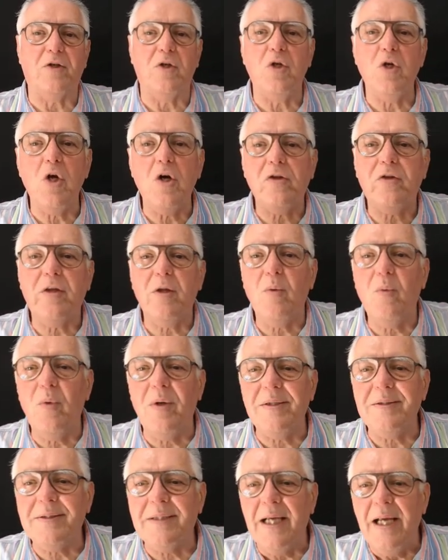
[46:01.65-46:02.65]
not the
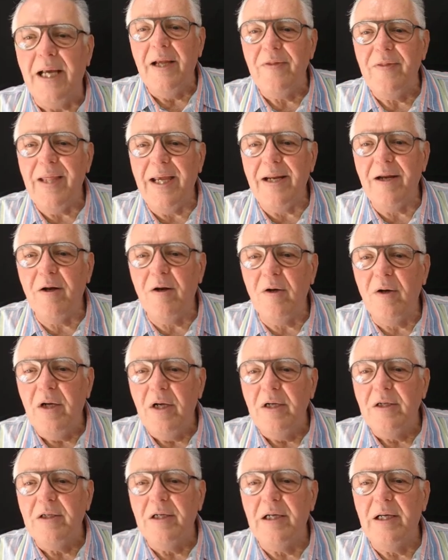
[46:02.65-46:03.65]
ones that are
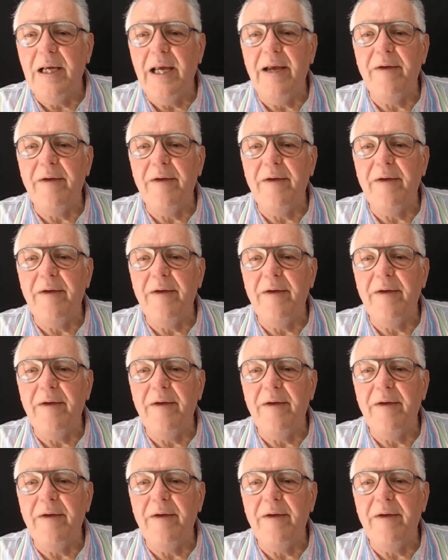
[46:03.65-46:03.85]
uh,